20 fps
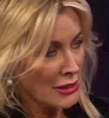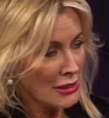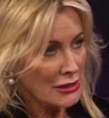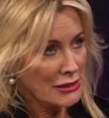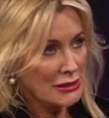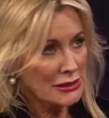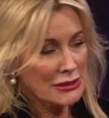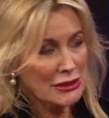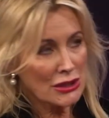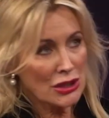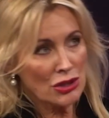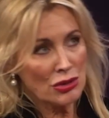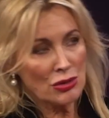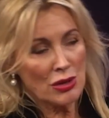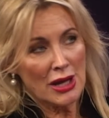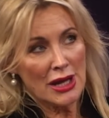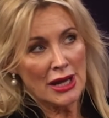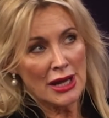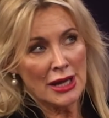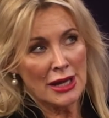So
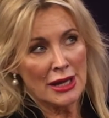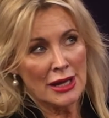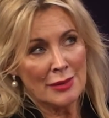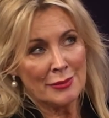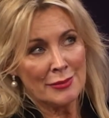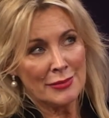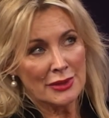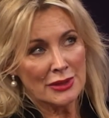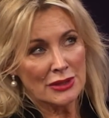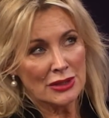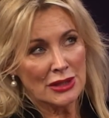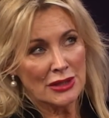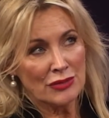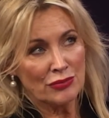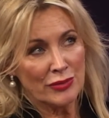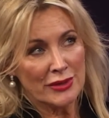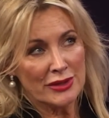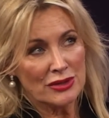if we're